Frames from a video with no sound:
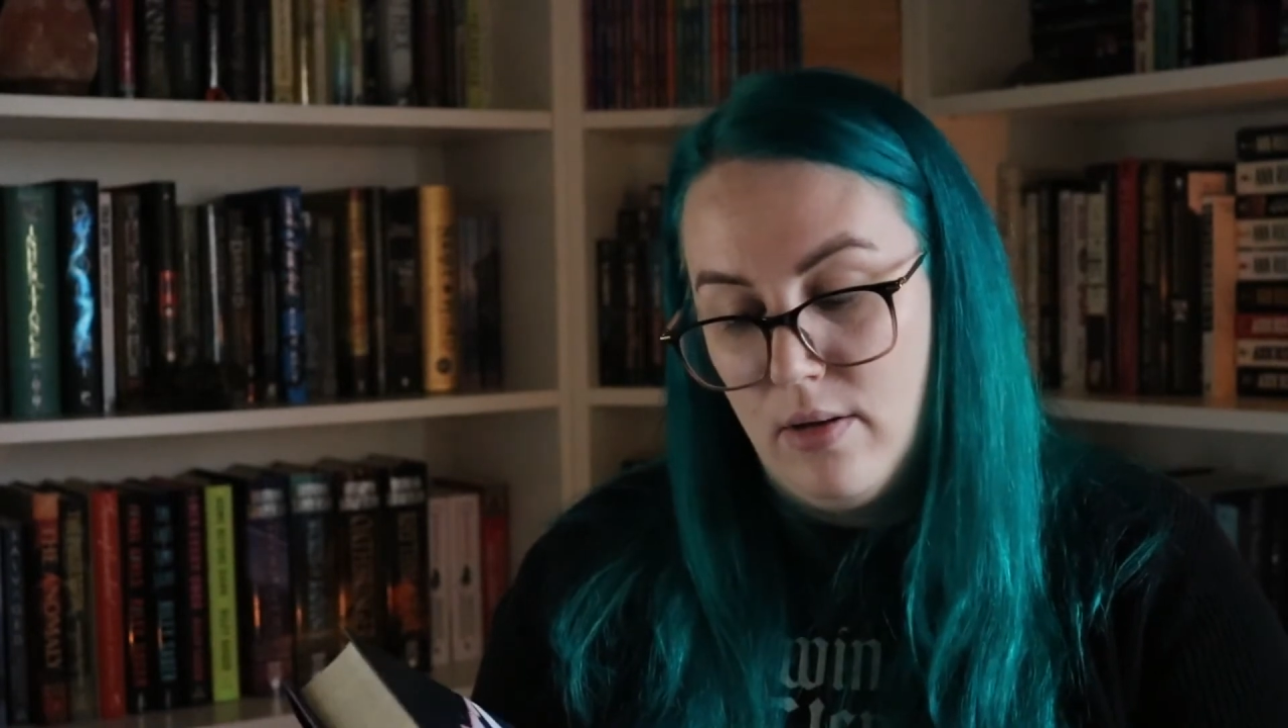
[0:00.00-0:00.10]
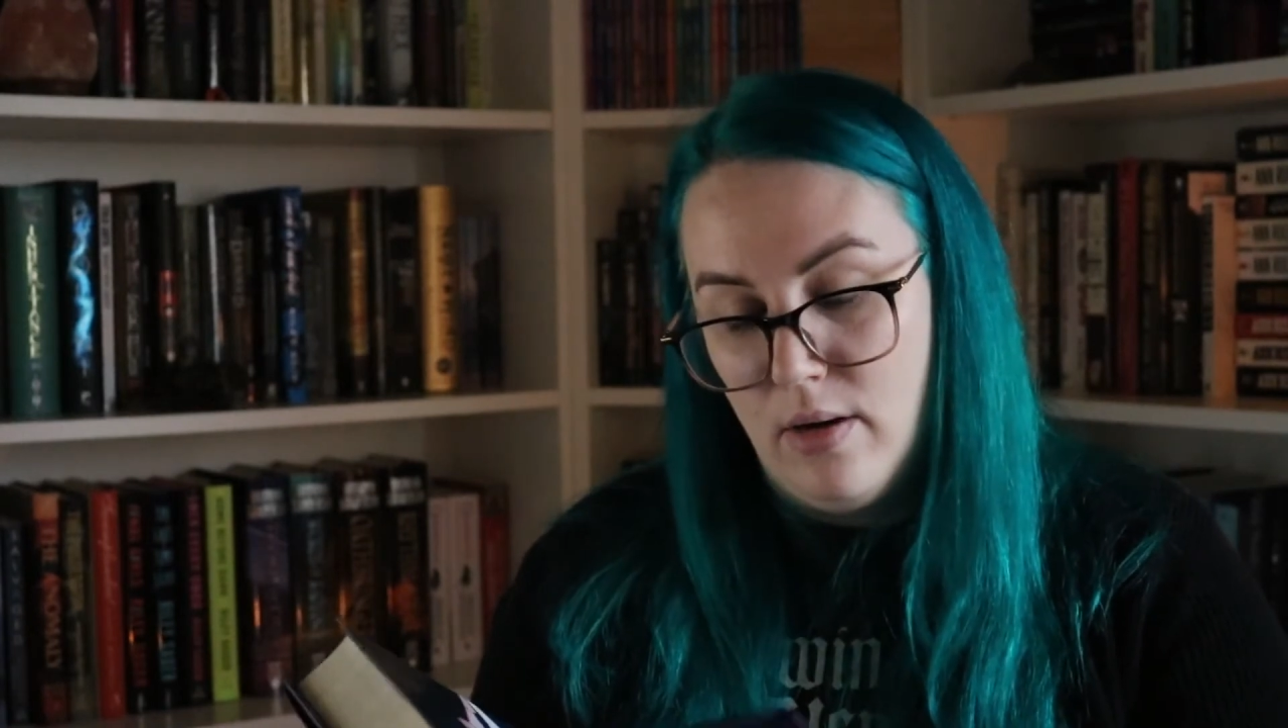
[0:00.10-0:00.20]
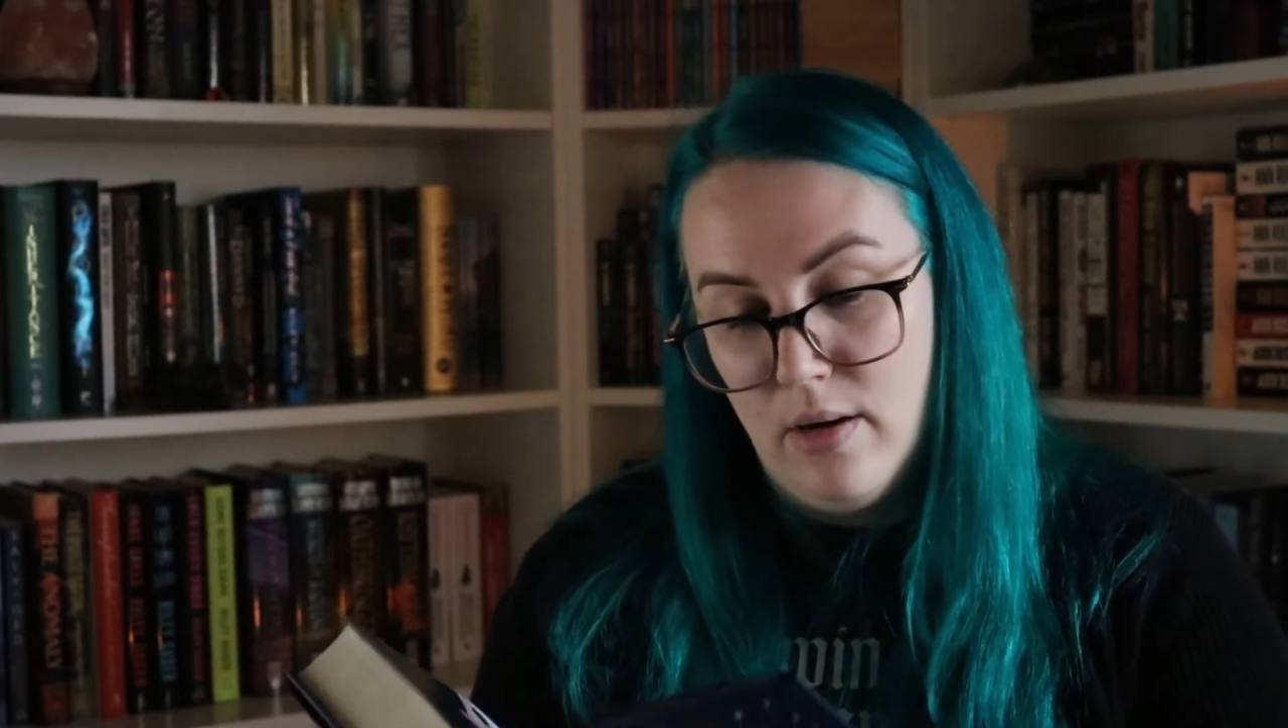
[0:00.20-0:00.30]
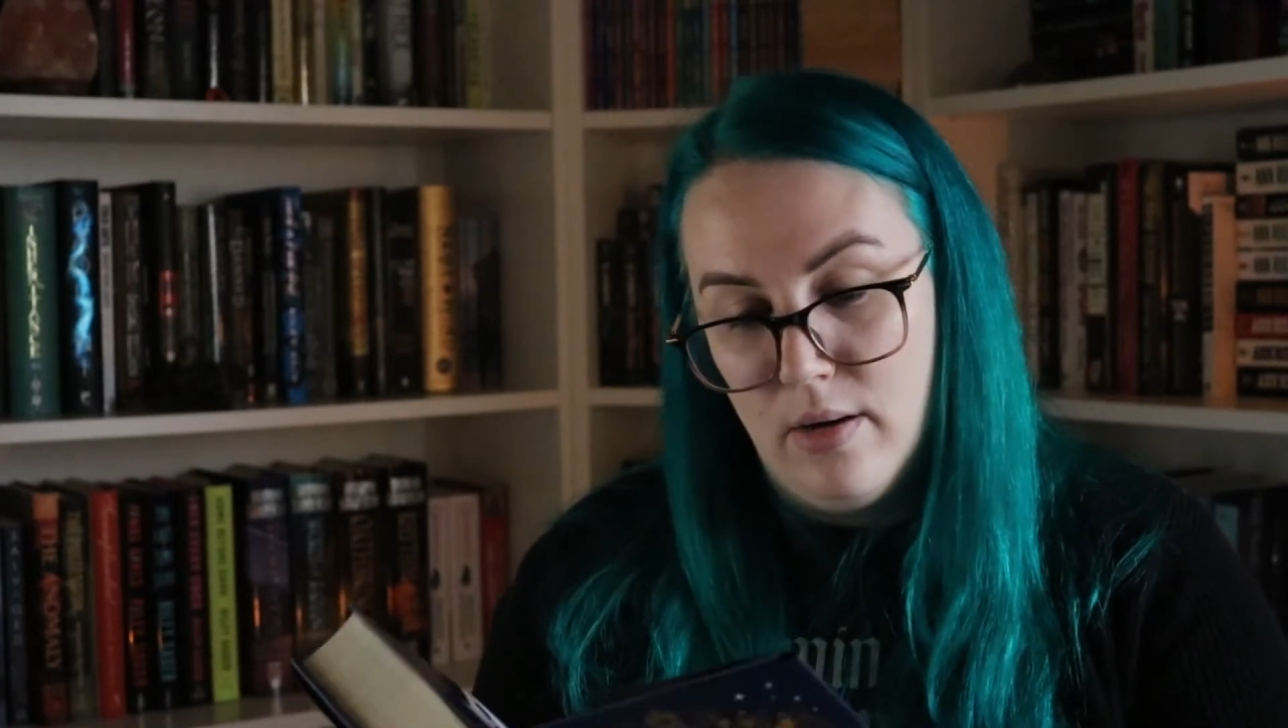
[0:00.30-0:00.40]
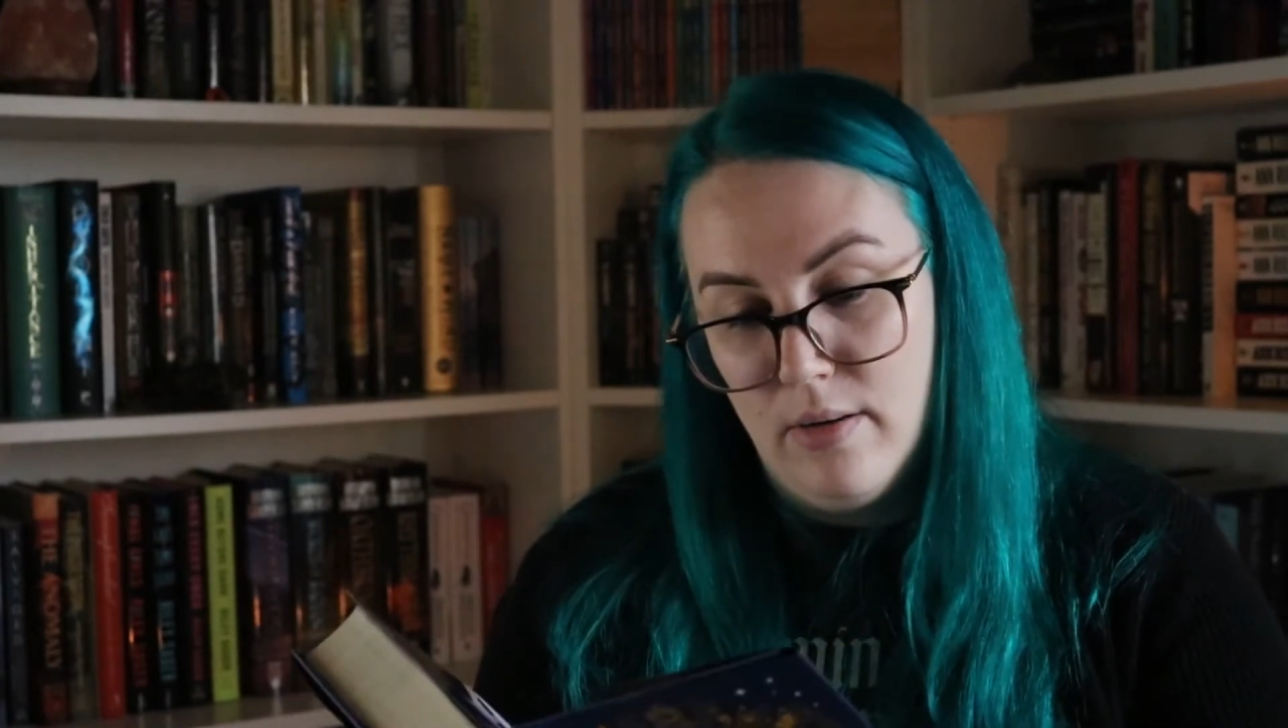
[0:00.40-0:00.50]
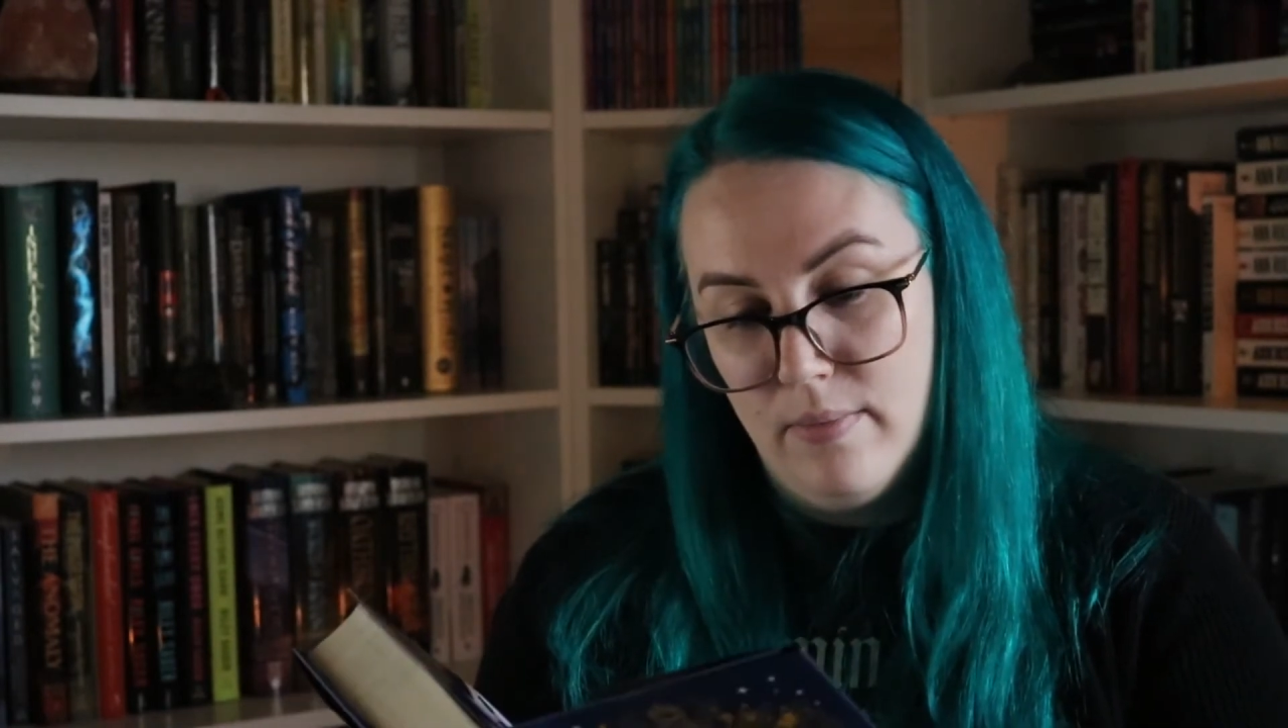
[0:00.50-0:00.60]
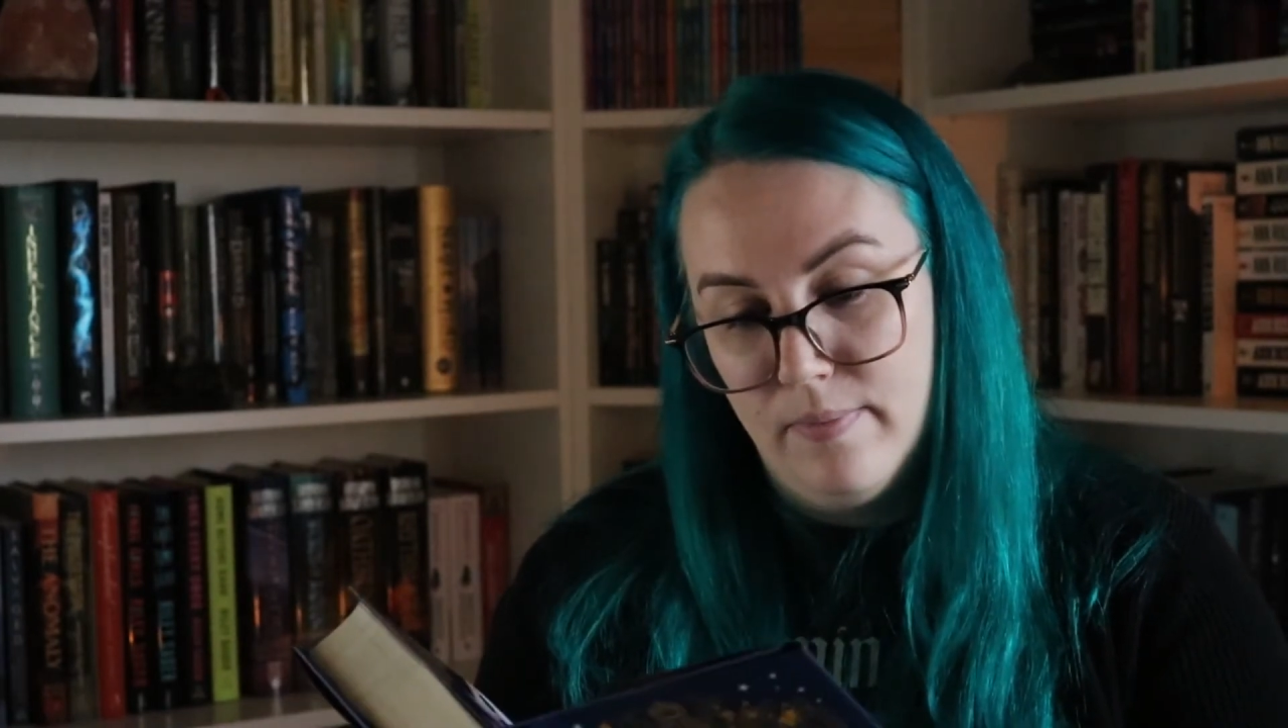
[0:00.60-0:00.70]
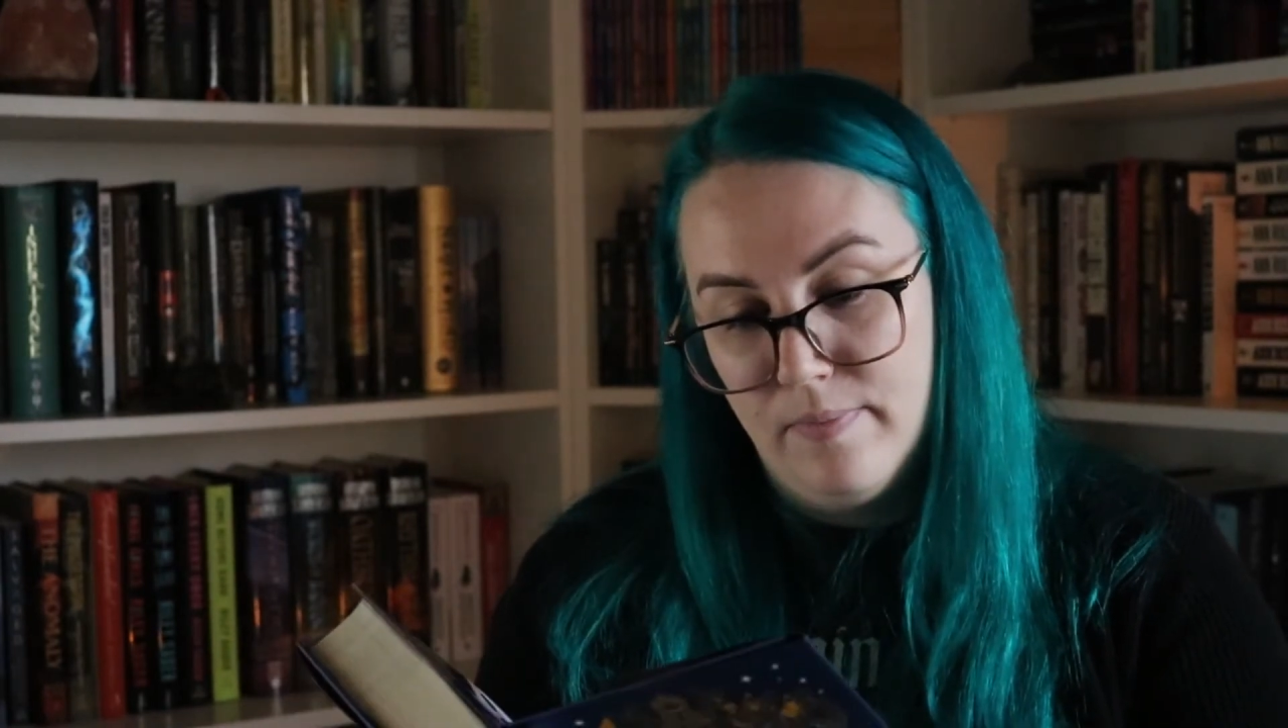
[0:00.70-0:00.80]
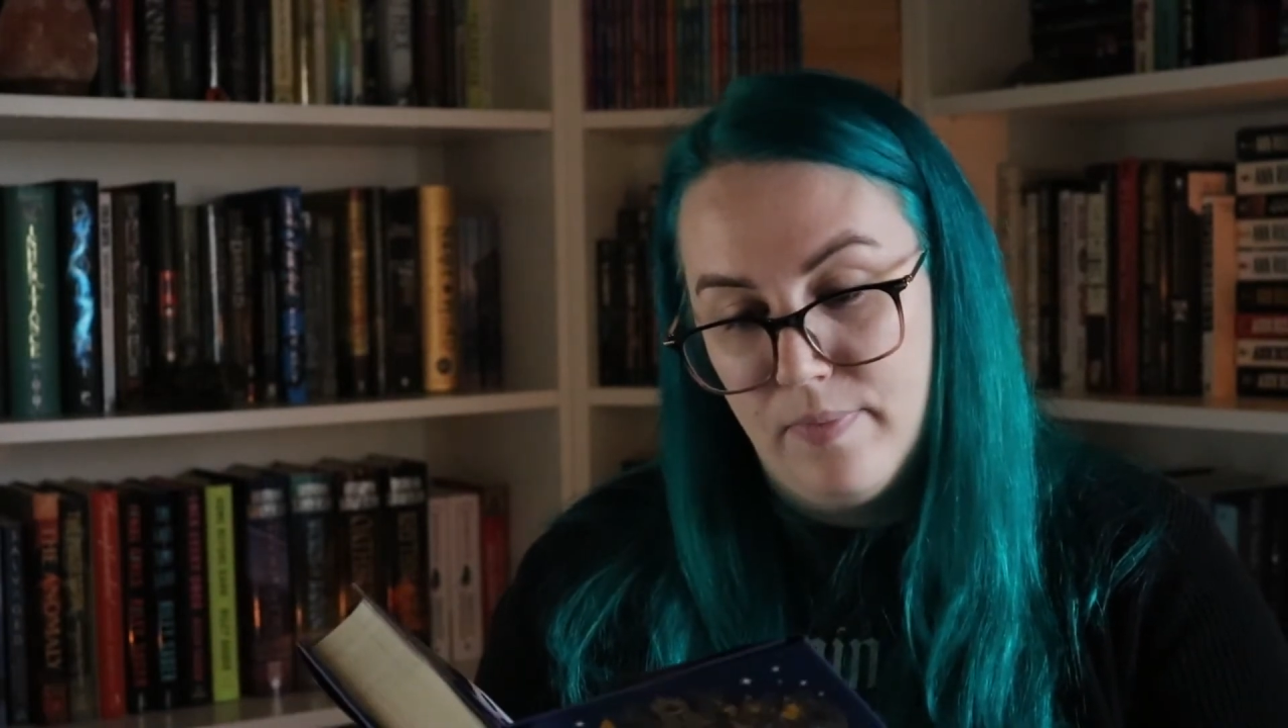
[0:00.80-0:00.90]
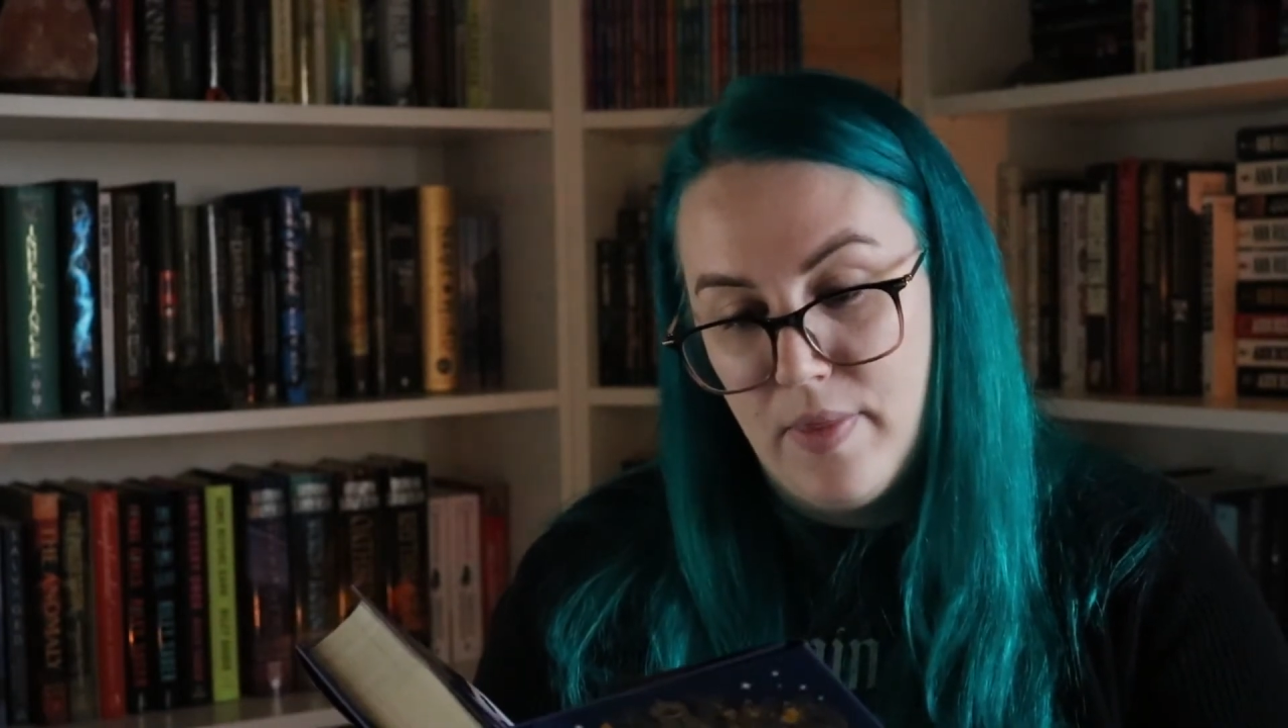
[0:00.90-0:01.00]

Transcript: um,